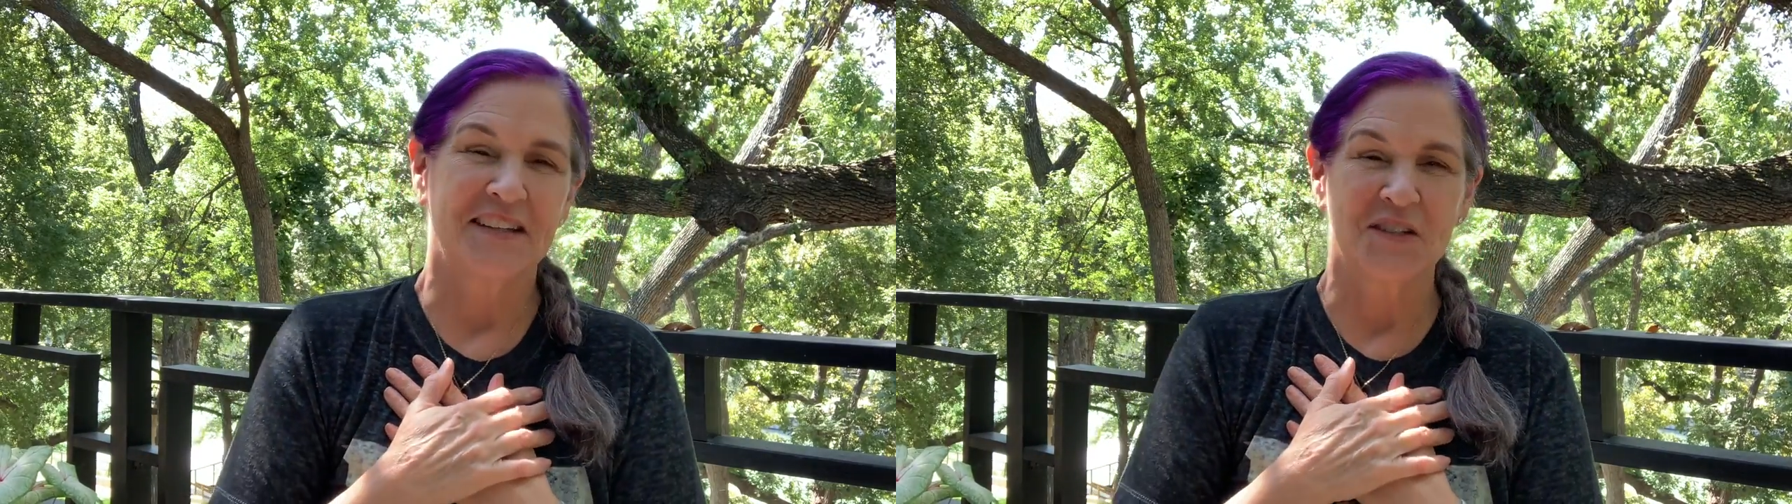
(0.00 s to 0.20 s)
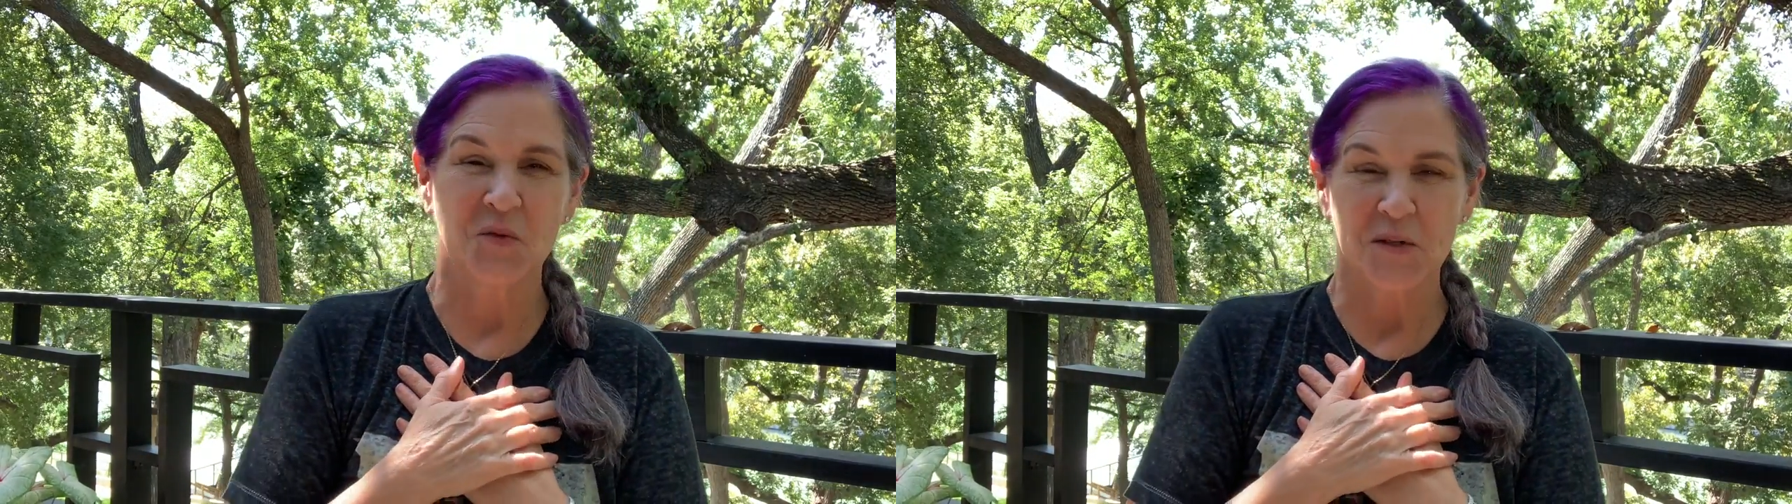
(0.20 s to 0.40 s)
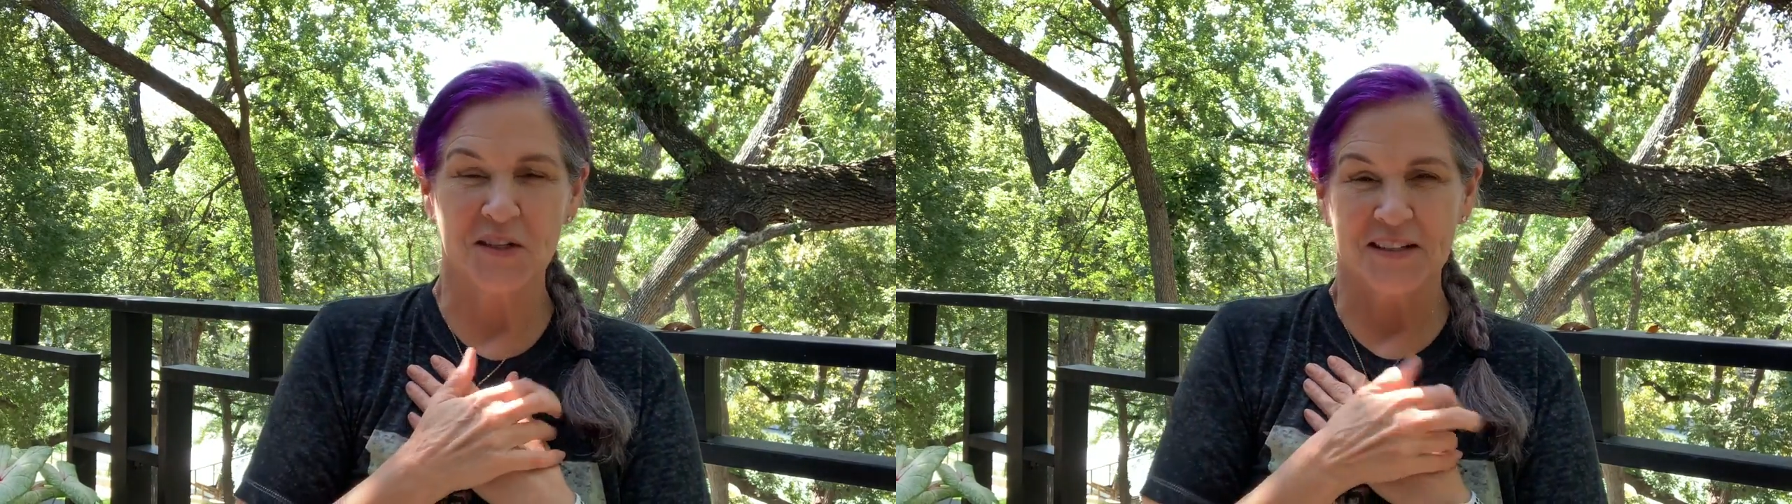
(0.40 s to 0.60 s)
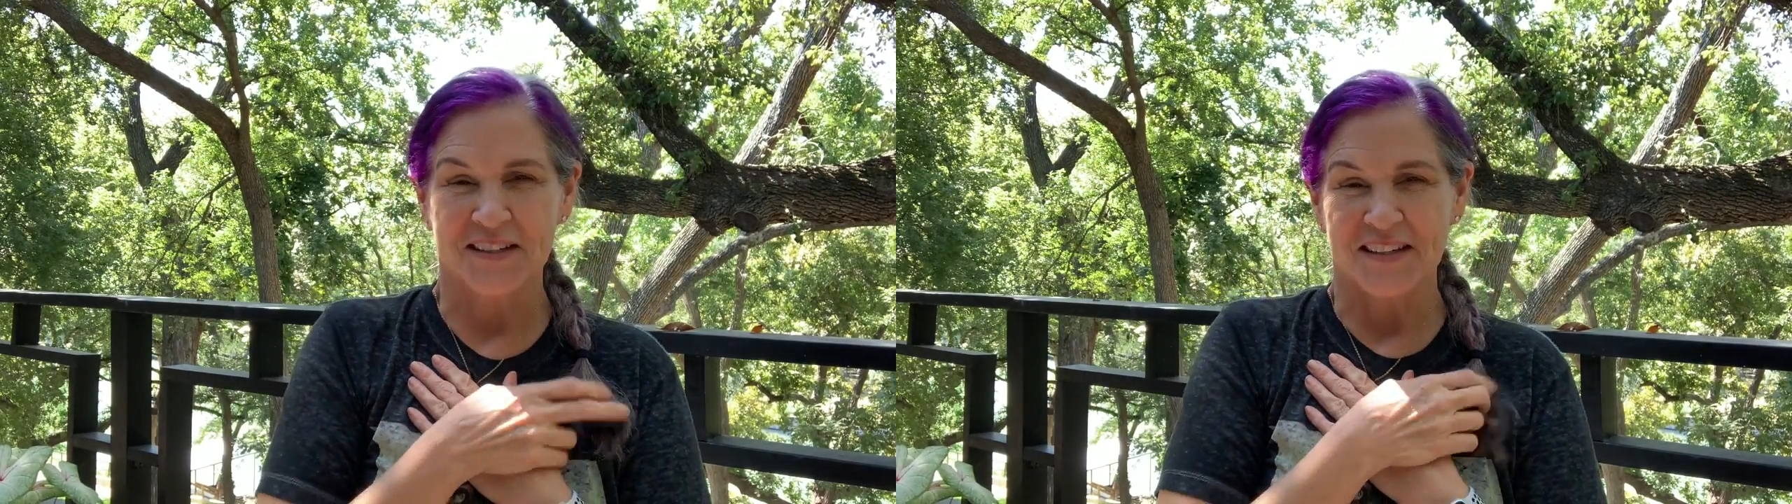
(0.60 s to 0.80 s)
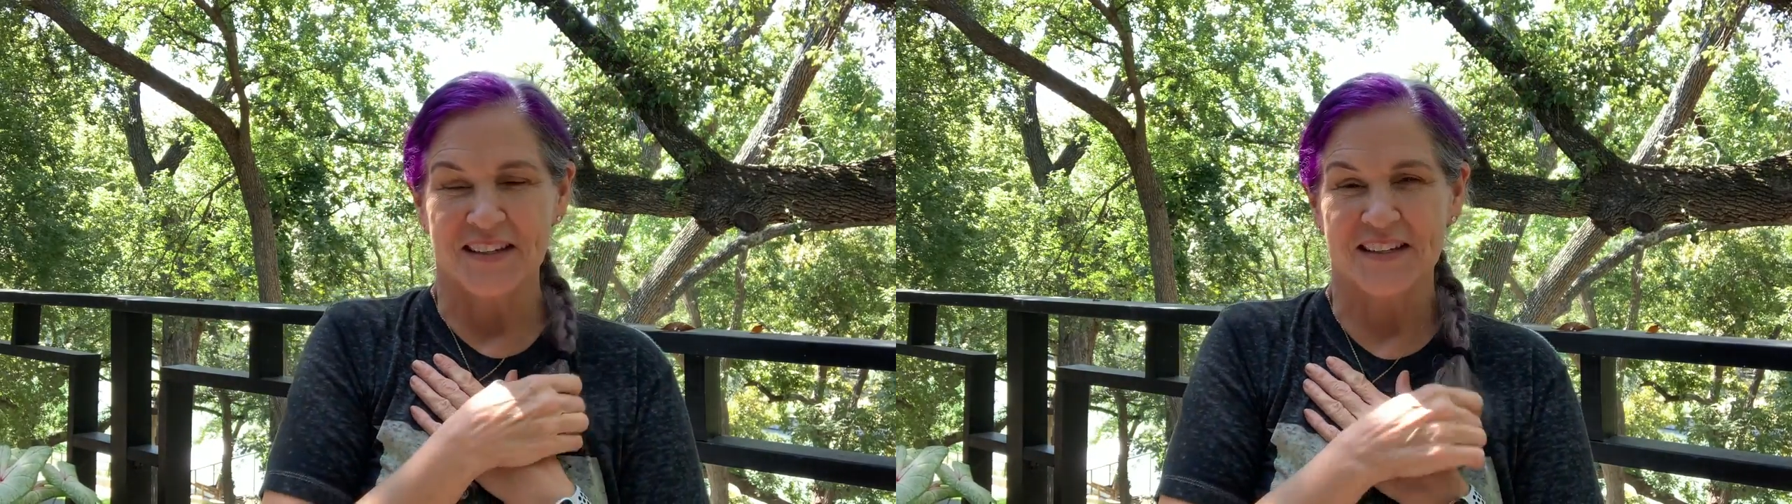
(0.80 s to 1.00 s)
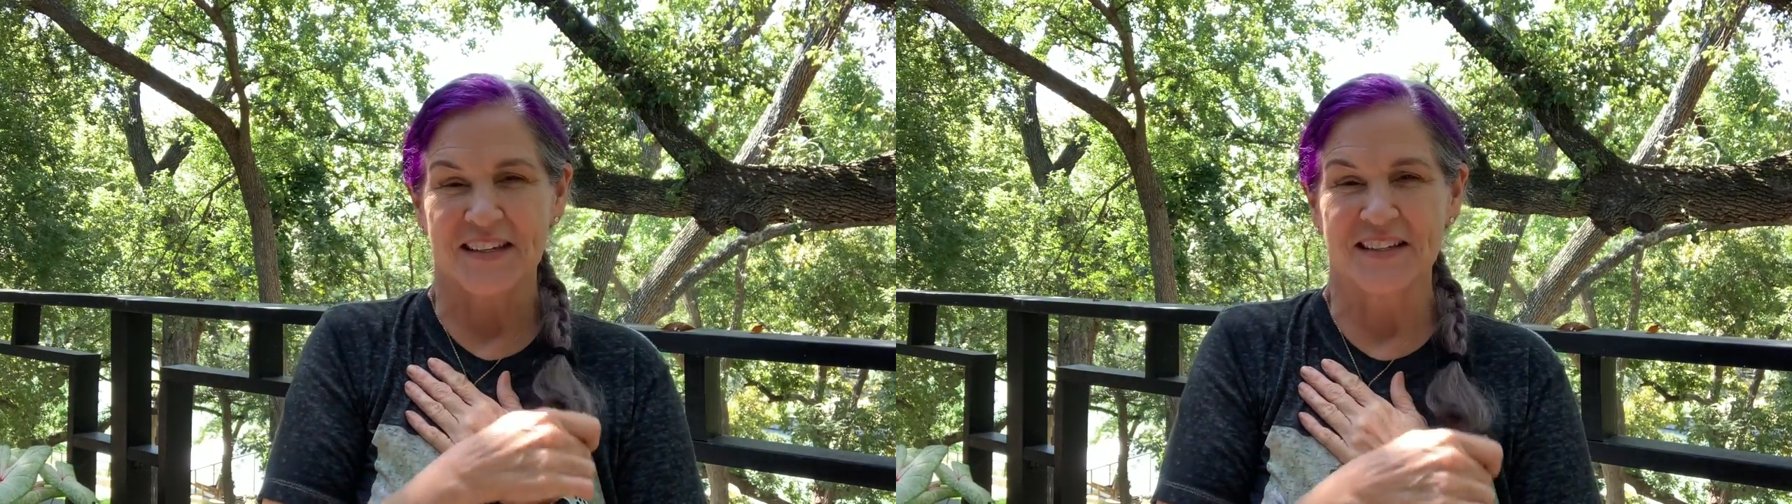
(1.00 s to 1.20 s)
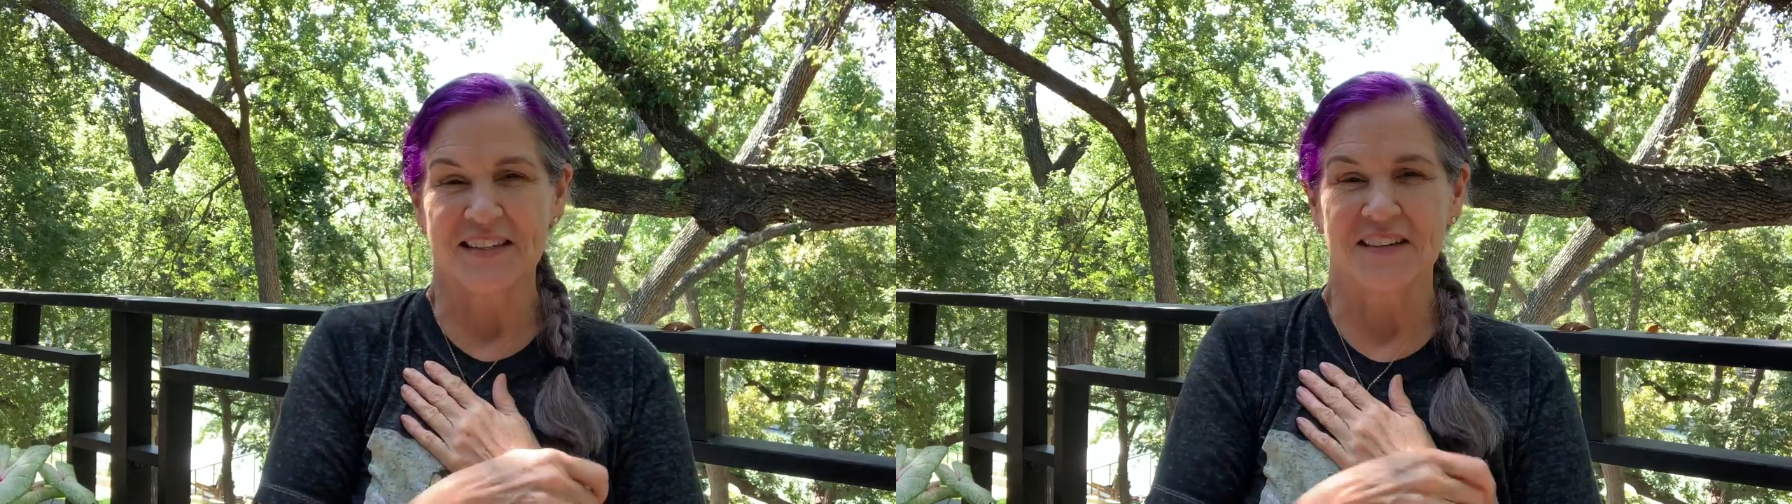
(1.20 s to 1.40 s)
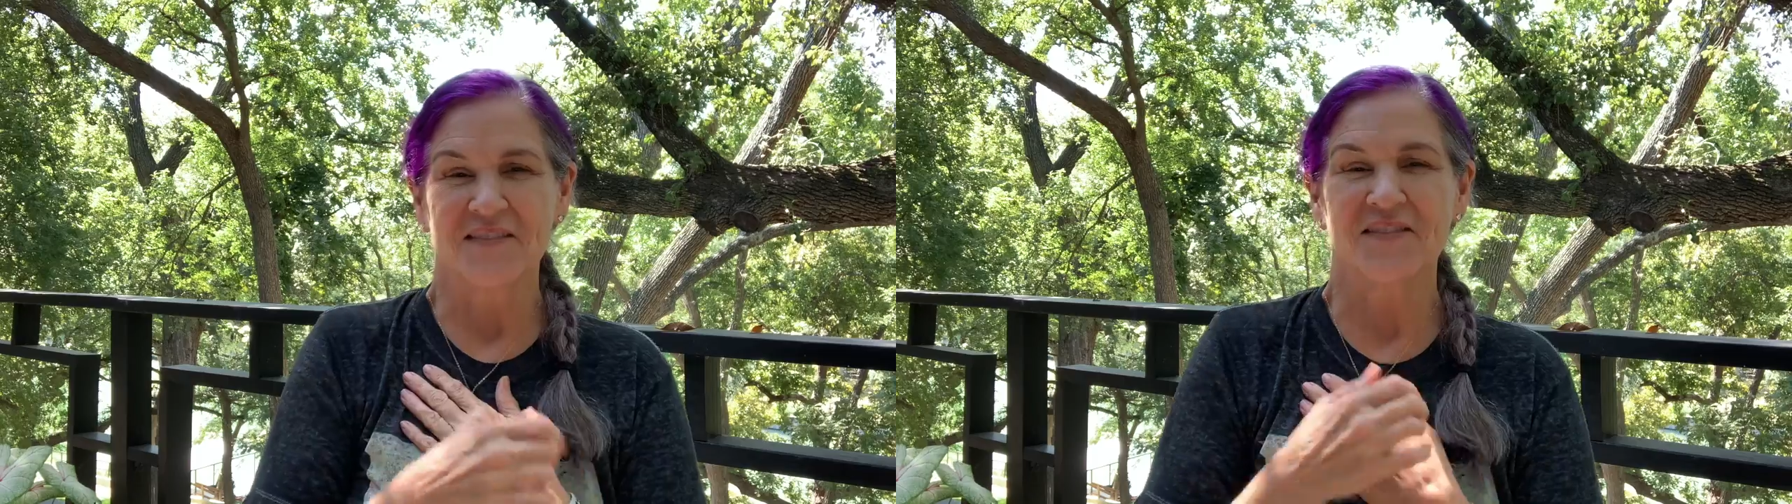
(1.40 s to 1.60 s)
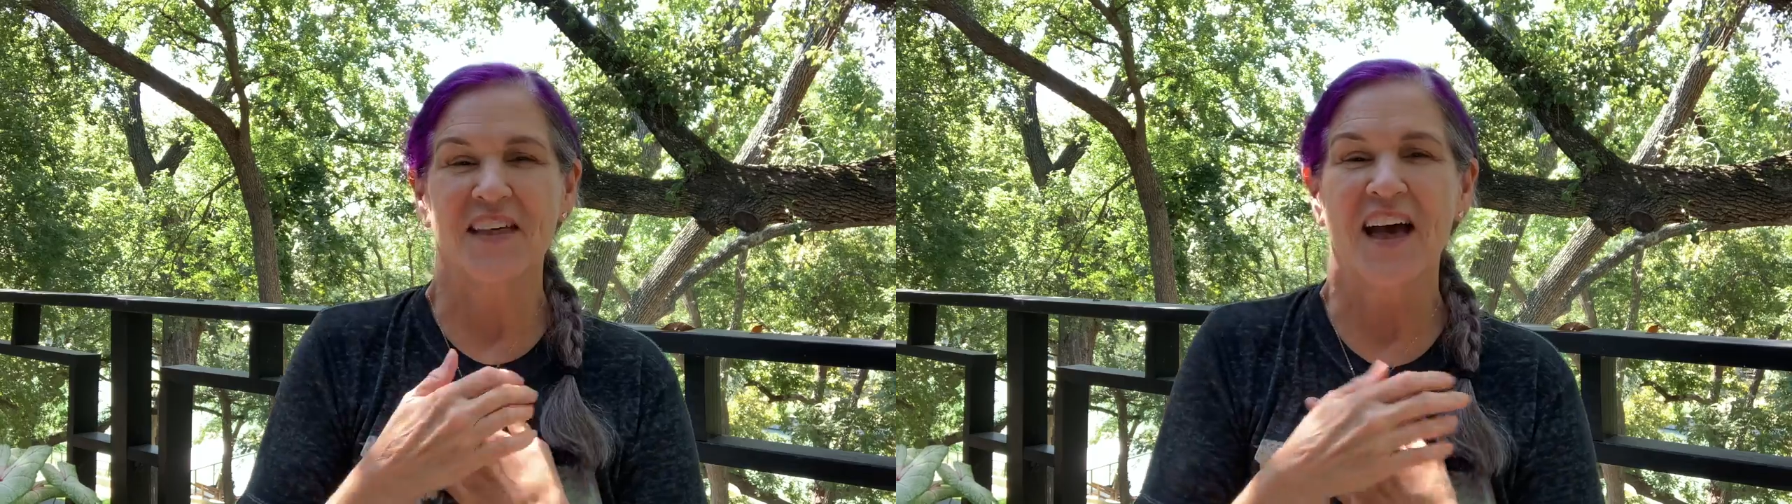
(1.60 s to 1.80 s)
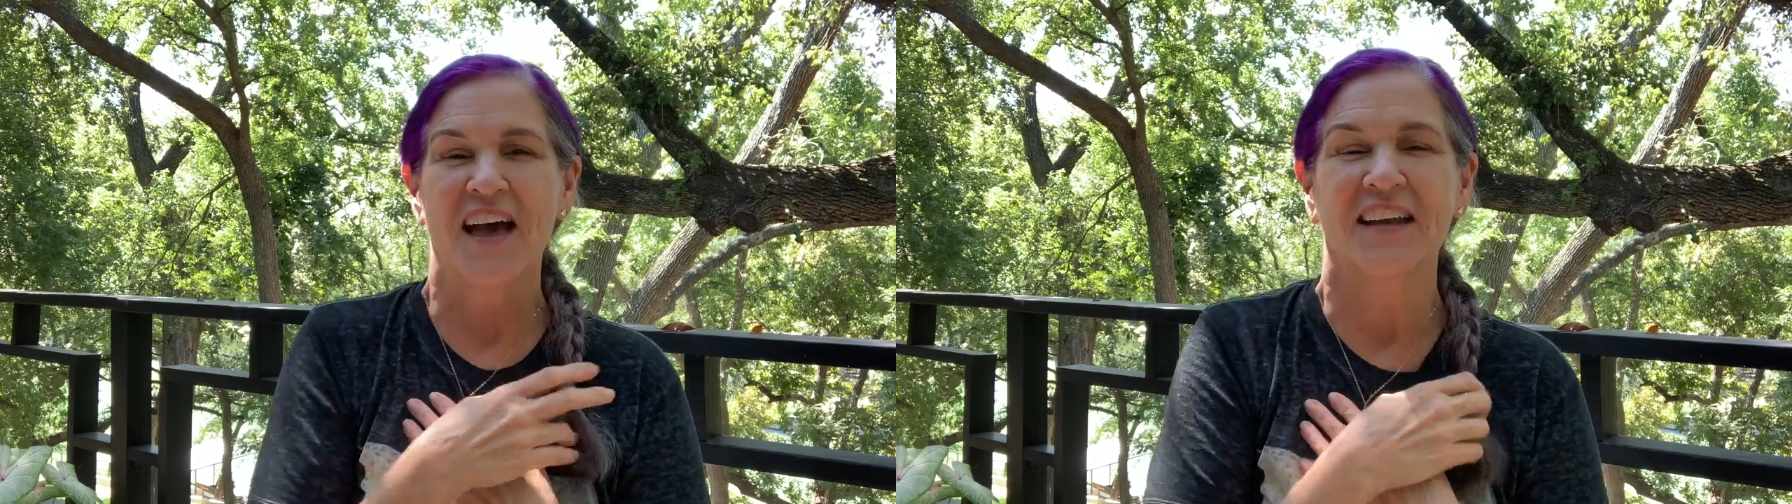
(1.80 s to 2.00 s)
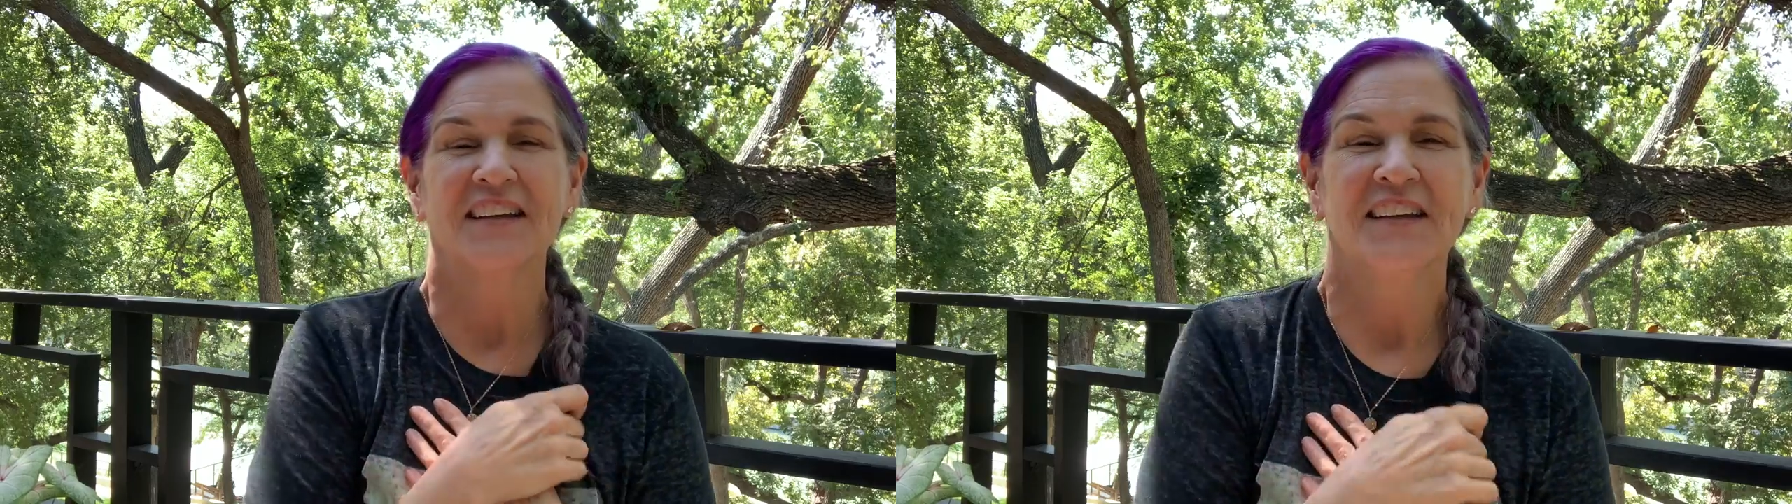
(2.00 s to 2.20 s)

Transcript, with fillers: intuition intensive that